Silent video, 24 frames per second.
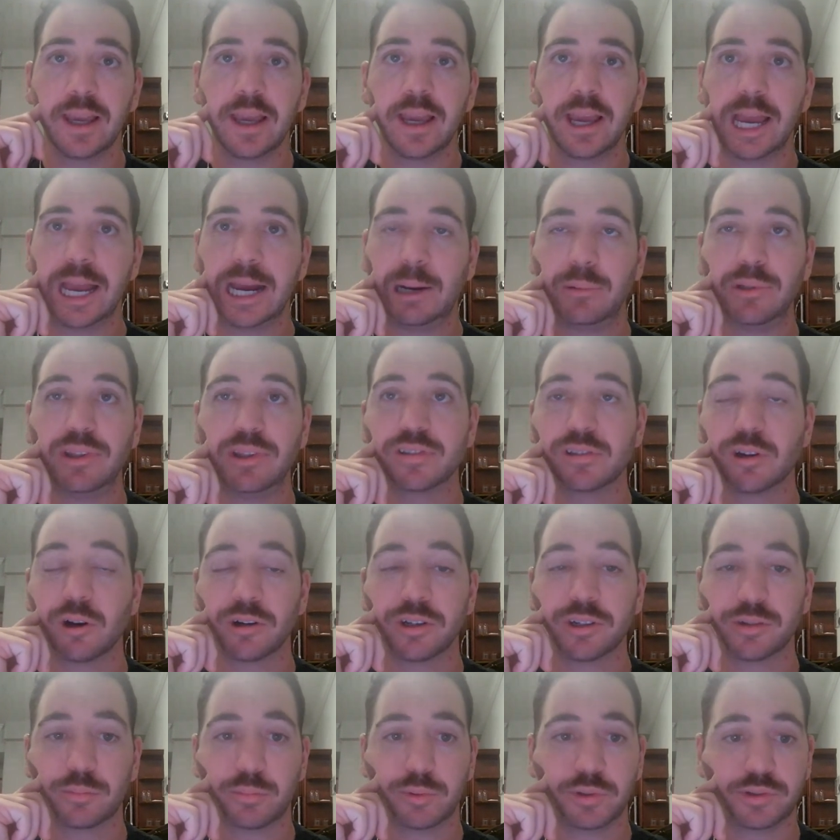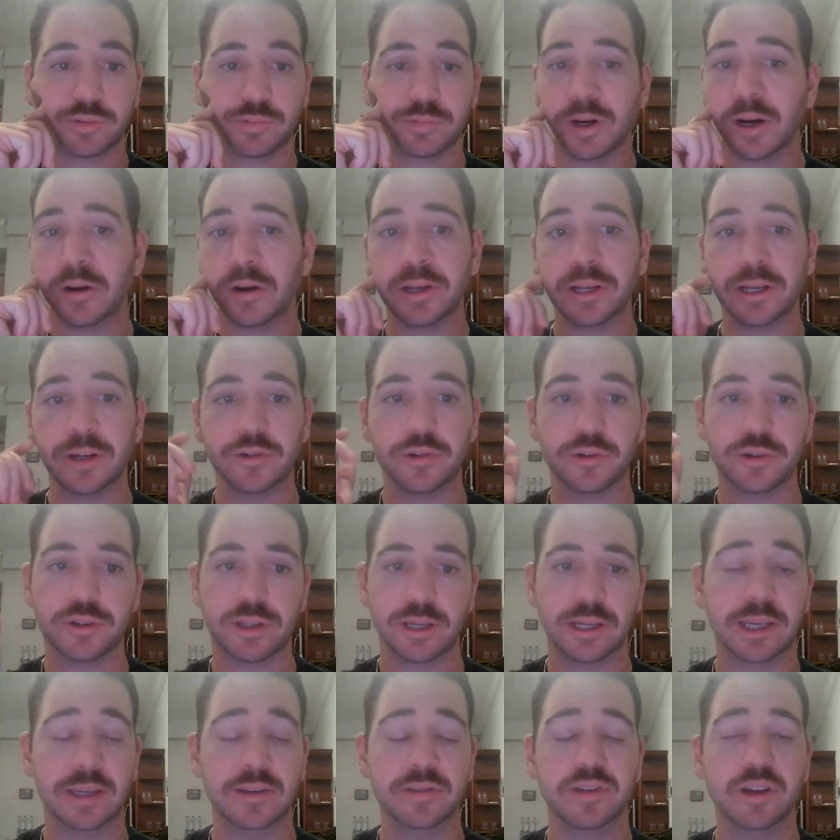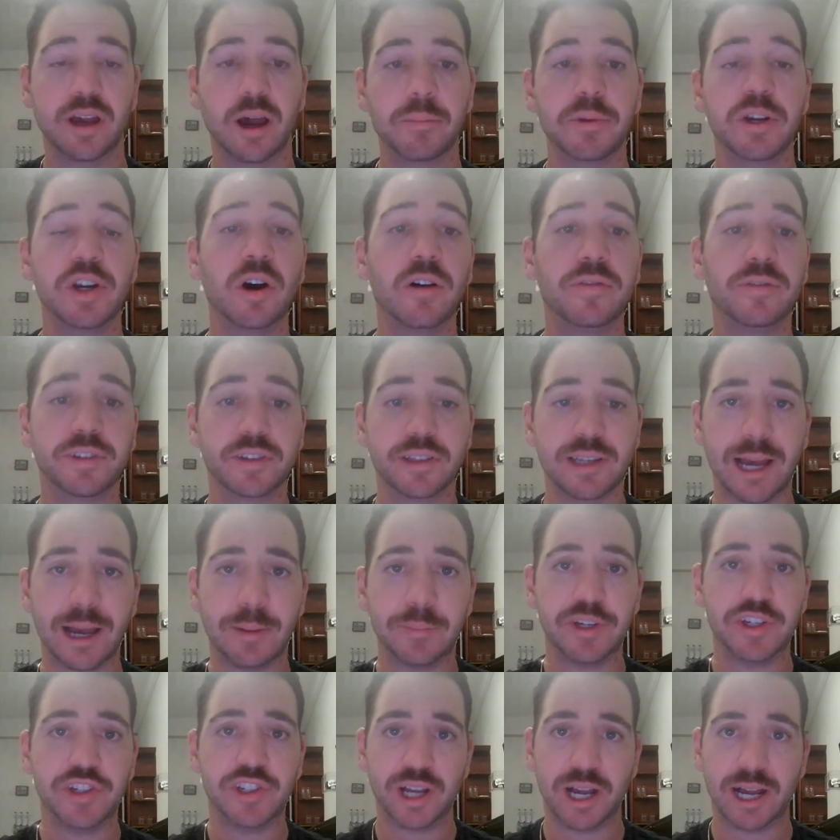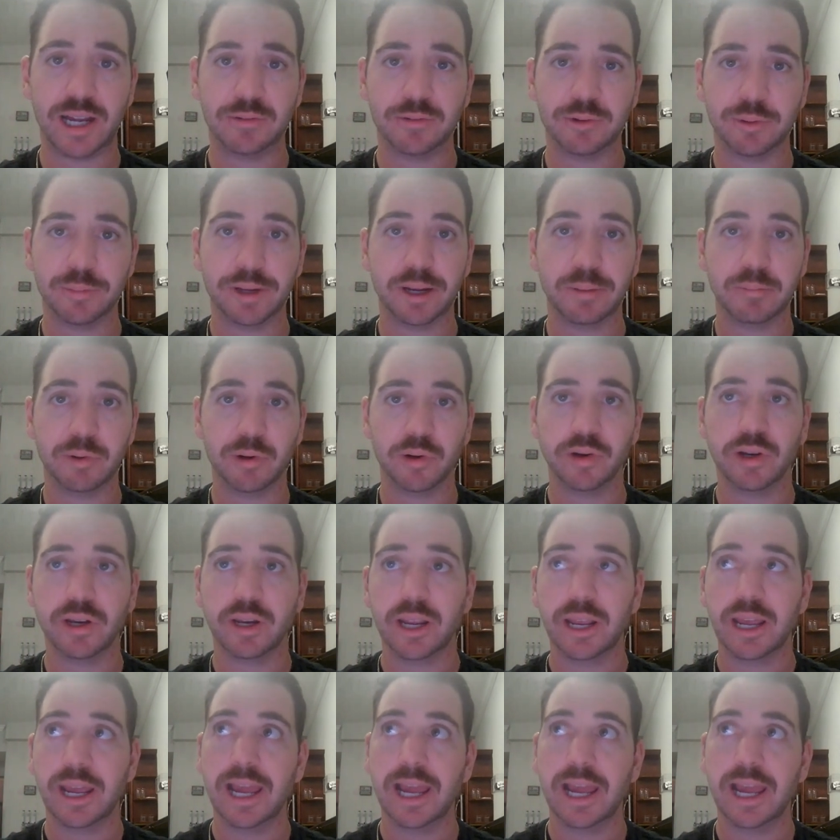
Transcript: How it started was very interesting. He's coming off of Tommy John, remember?